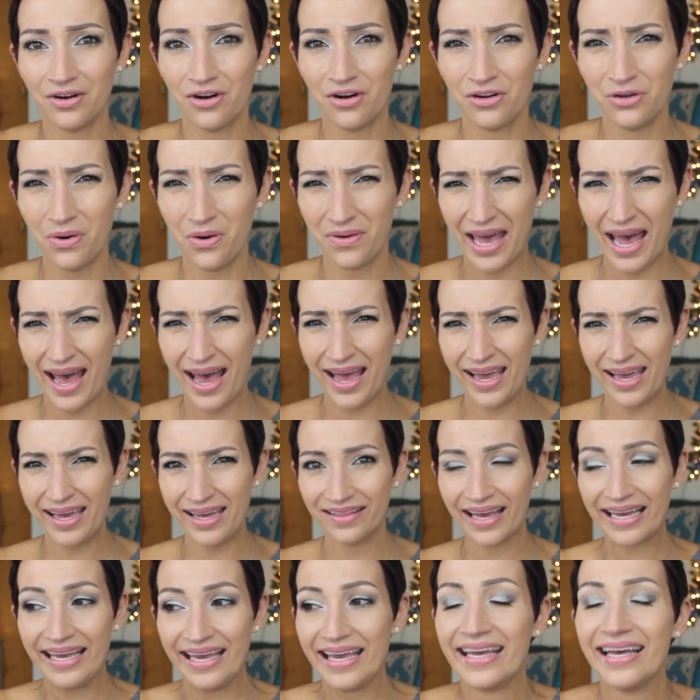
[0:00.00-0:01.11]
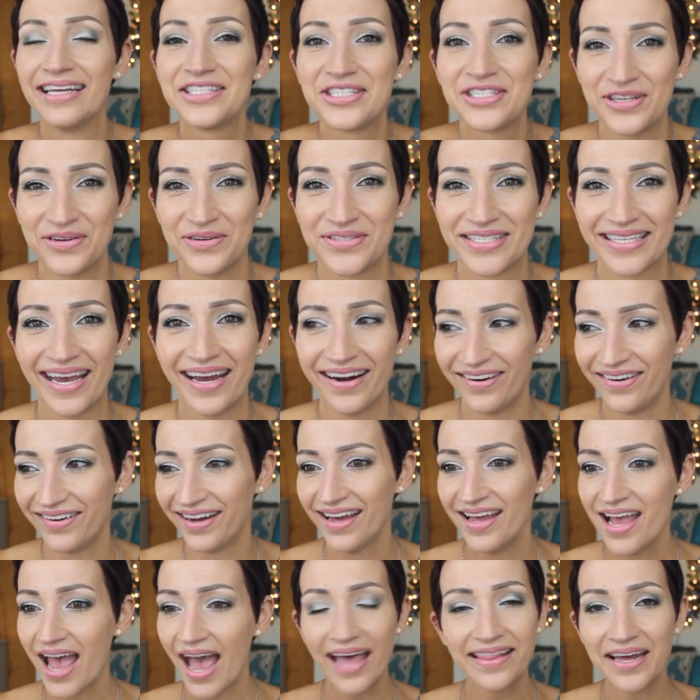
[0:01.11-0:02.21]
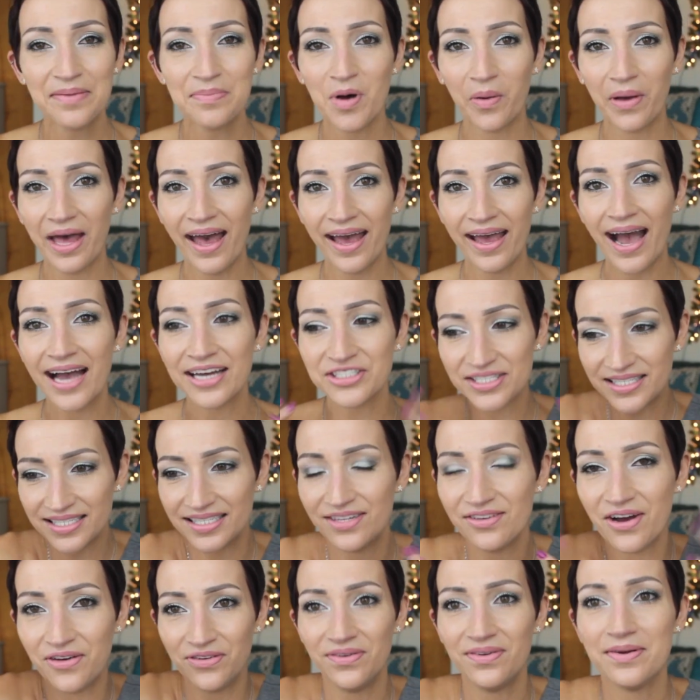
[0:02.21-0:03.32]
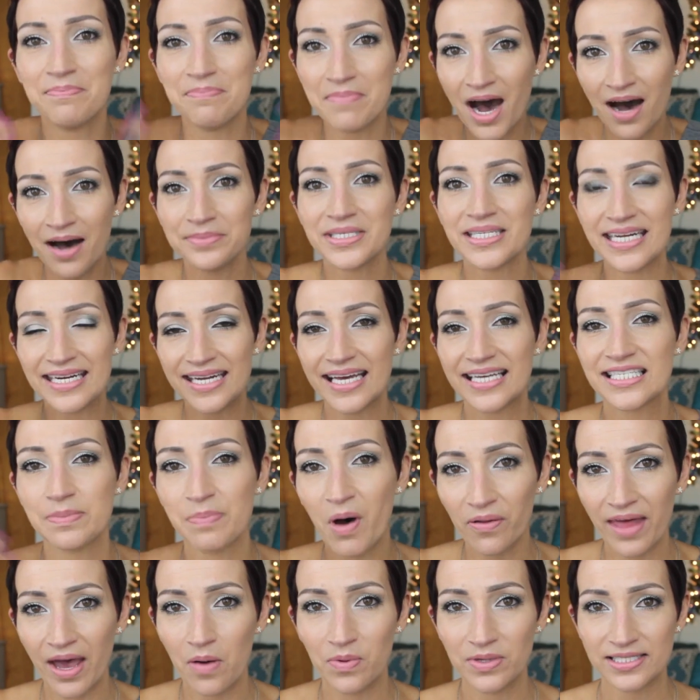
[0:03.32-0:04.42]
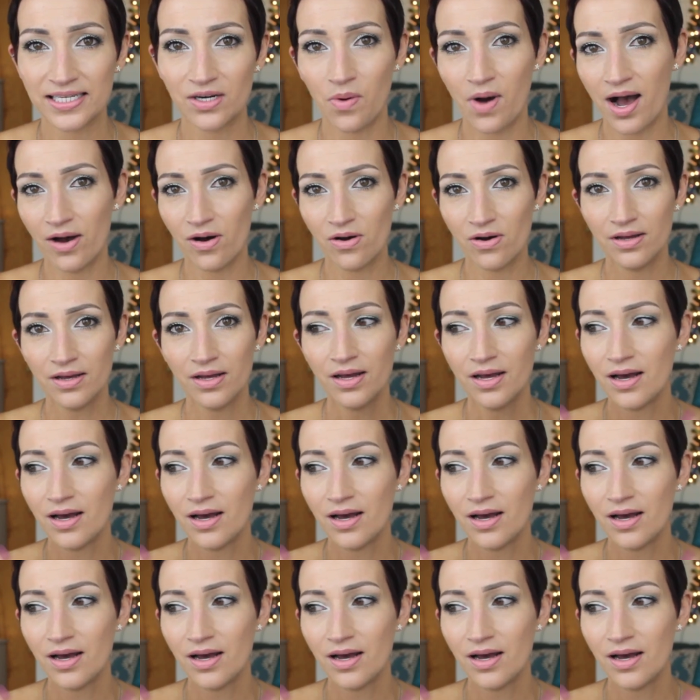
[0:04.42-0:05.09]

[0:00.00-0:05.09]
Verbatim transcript: Are you okay? Like, he's so scared. And then I'm okay. I just, you know, you, moms need to expel that once in a while.